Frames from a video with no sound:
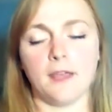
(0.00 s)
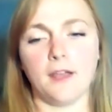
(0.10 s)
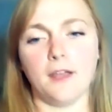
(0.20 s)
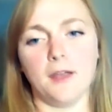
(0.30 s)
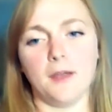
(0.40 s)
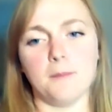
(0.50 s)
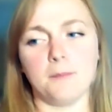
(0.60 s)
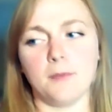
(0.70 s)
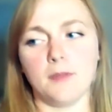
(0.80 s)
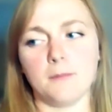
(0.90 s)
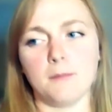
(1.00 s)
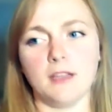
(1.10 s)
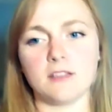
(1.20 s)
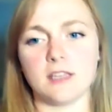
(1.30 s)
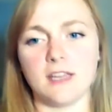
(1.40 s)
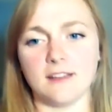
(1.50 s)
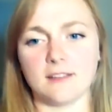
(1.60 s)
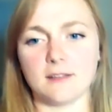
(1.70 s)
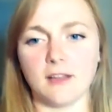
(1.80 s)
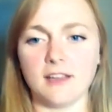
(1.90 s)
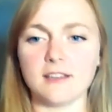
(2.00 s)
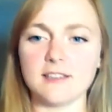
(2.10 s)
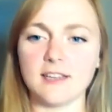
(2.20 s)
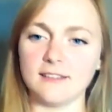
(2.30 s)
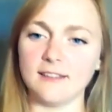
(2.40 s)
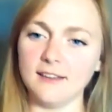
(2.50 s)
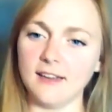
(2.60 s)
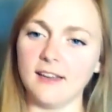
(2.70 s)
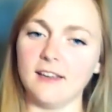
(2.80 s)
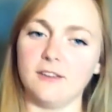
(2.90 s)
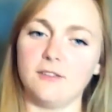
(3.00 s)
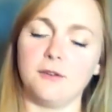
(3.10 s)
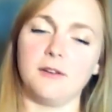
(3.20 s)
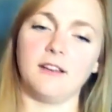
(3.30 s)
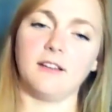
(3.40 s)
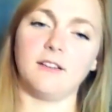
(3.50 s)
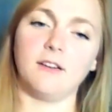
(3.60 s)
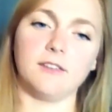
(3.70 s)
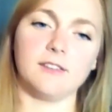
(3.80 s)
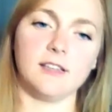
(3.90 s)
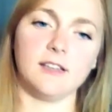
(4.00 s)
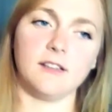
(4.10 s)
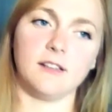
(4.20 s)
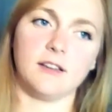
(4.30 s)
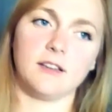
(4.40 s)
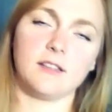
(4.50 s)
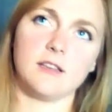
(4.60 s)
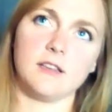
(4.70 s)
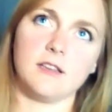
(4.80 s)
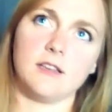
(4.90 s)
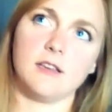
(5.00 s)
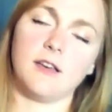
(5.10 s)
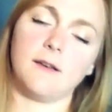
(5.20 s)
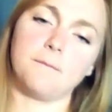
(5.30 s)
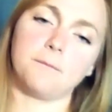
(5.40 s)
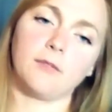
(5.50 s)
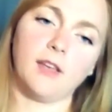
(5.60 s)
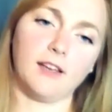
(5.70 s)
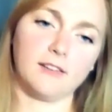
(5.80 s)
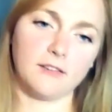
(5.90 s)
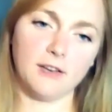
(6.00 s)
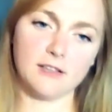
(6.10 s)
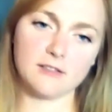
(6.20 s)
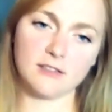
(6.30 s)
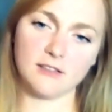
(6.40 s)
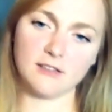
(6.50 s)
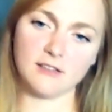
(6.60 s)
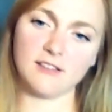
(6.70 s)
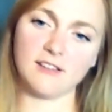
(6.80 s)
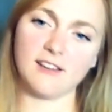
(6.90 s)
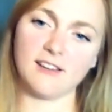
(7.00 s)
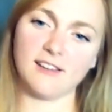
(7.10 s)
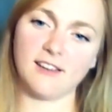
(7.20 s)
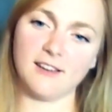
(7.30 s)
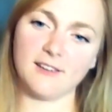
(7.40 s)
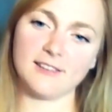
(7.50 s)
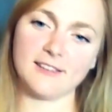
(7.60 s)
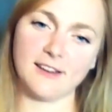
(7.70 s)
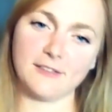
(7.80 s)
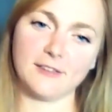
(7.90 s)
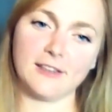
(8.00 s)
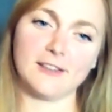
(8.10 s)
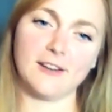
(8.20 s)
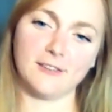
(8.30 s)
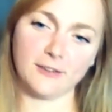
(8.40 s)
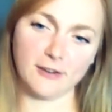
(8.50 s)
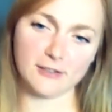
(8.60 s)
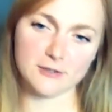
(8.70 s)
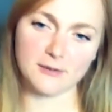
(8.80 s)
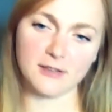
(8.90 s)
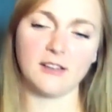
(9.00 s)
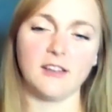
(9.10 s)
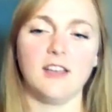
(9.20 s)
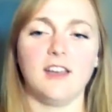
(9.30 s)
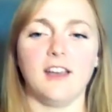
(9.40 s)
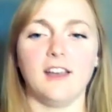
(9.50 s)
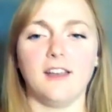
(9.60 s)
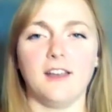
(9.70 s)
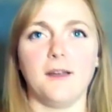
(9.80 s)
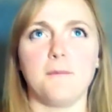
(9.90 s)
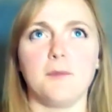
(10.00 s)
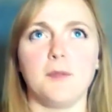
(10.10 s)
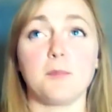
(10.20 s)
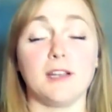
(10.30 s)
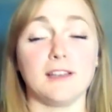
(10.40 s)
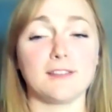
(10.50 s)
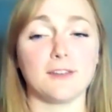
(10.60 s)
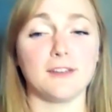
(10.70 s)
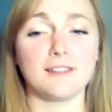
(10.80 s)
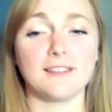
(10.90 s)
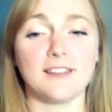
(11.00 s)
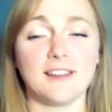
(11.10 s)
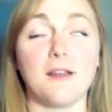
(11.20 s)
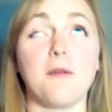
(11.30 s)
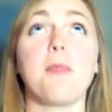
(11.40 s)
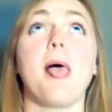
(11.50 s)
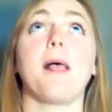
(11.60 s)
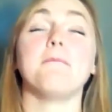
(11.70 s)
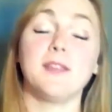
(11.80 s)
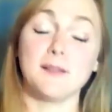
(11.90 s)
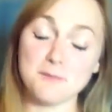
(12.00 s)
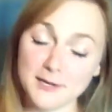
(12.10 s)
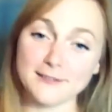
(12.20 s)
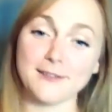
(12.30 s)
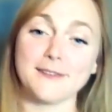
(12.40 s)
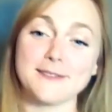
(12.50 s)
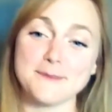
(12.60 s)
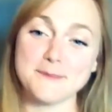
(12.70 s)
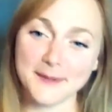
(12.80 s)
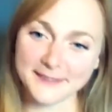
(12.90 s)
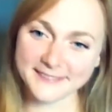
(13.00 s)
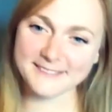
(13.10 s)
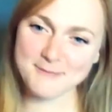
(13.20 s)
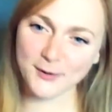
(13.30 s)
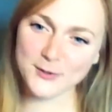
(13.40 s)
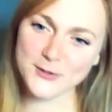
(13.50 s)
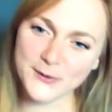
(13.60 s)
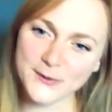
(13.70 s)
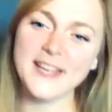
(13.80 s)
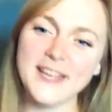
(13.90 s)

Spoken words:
But actually as like a day-to-day doing obviously like the excavation stuff in undergraduate, the prehistoric to present module